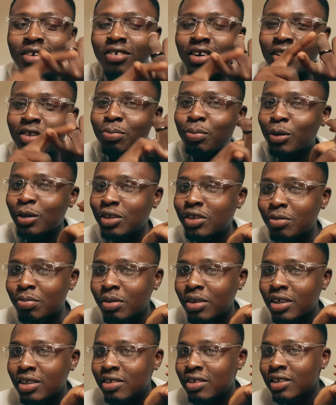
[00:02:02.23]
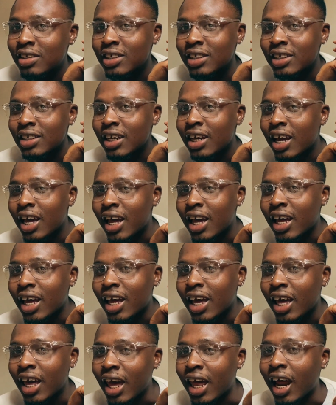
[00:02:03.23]
responsibility
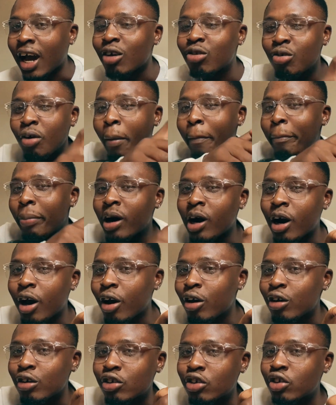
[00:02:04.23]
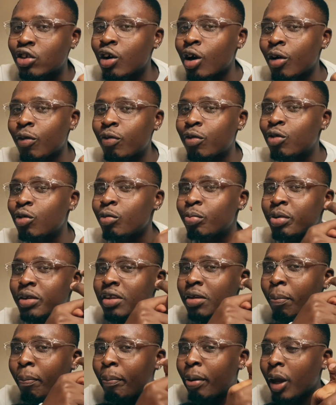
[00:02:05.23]
and how to empower yourself to be
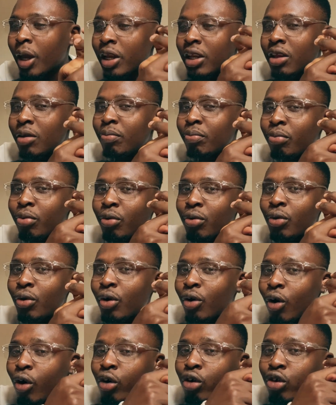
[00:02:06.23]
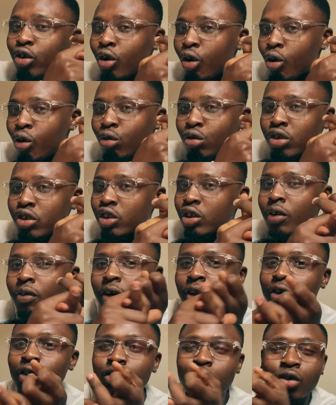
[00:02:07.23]
dependable on your own self
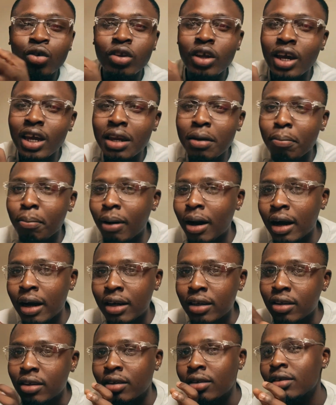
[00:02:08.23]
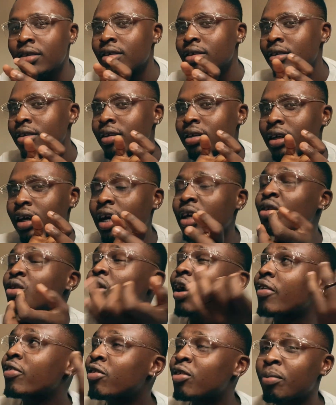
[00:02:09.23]
and not on any man. I know you
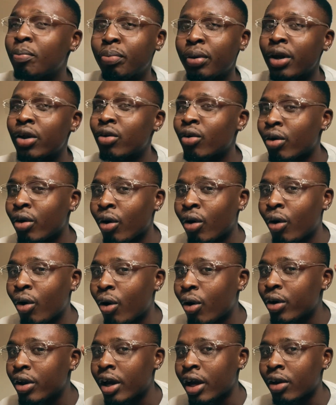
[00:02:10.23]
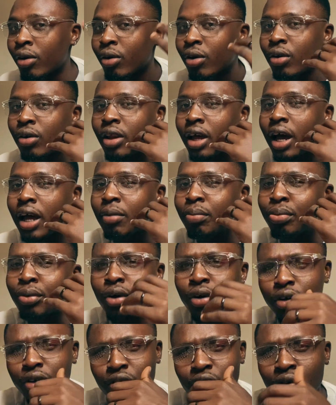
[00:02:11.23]
have to depend on God and all that, but